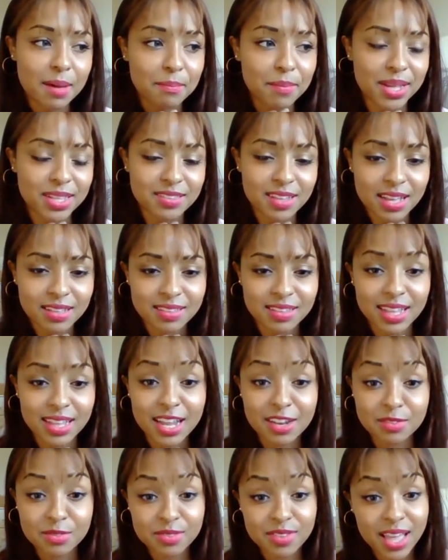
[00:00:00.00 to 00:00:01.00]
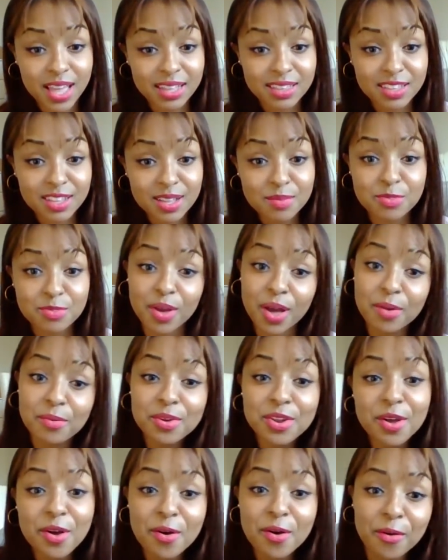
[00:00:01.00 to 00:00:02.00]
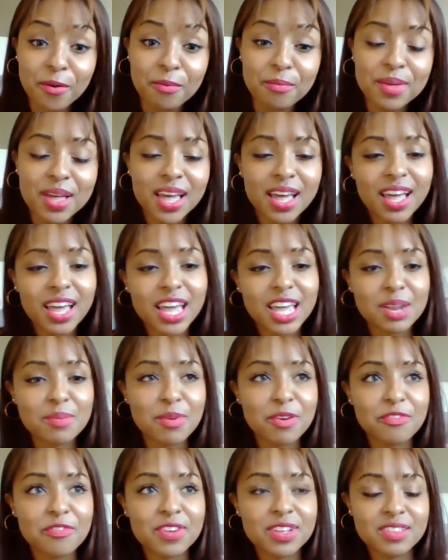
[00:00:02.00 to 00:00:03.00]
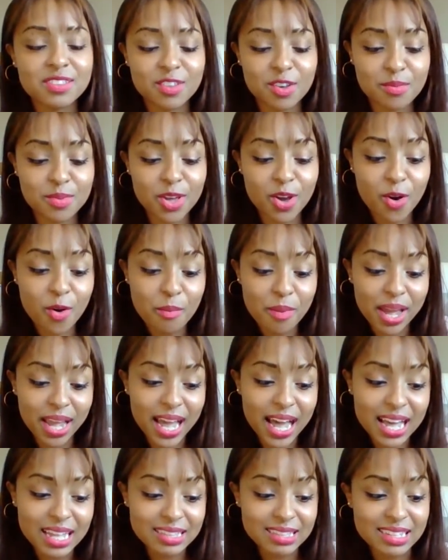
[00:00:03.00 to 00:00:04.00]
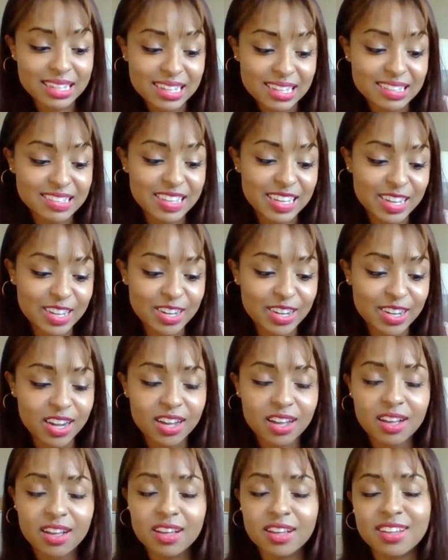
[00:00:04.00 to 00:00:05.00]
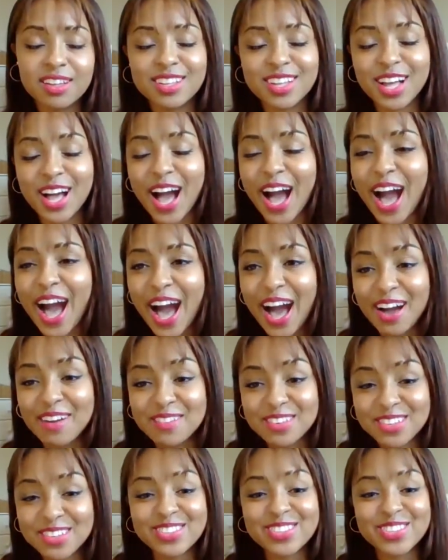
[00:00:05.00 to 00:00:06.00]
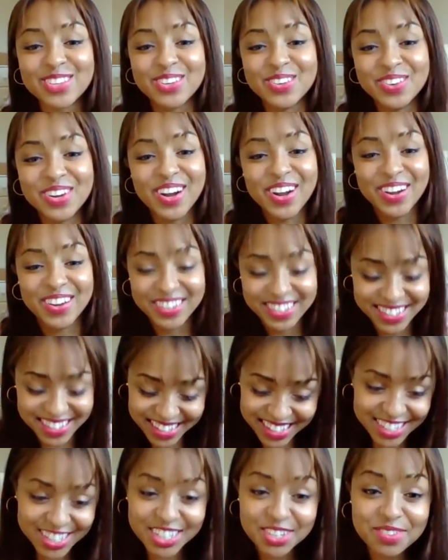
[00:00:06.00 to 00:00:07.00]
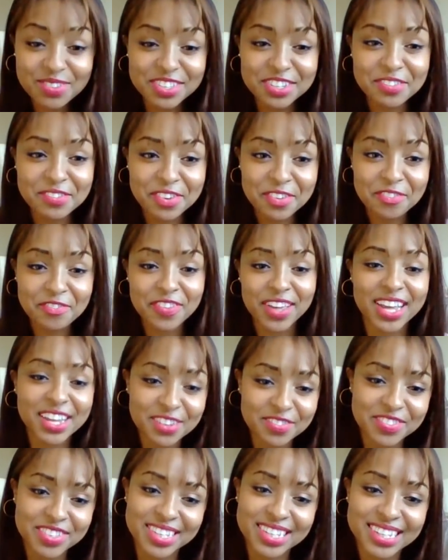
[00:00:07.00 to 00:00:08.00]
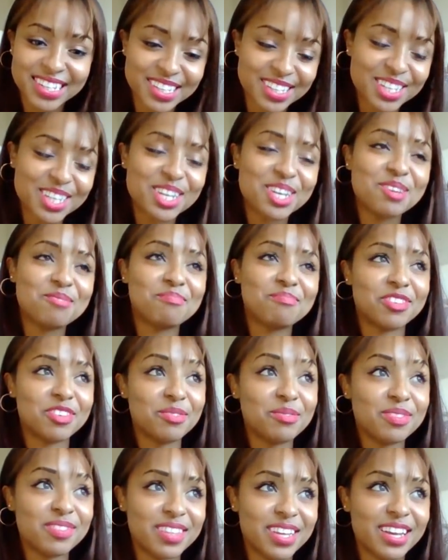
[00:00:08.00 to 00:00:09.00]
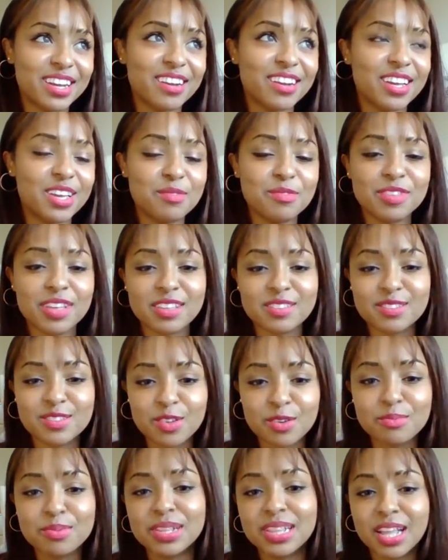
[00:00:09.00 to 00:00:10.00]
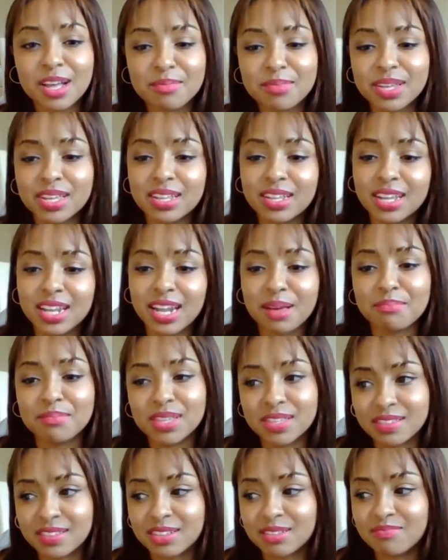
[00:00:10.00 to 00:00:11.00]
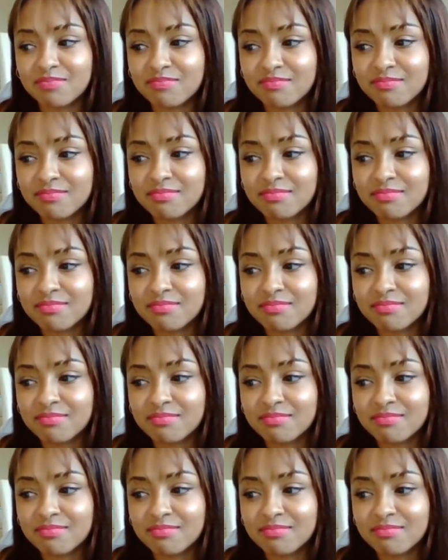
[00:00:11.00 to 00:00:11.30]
my tonsillitis was acting up, so I went home, and then my friend told me, oh my God, Dean's here. I was so hurt. And she wasn't even a fan of Dean, but she was there. He was at Soap Clubbing, and I missed it.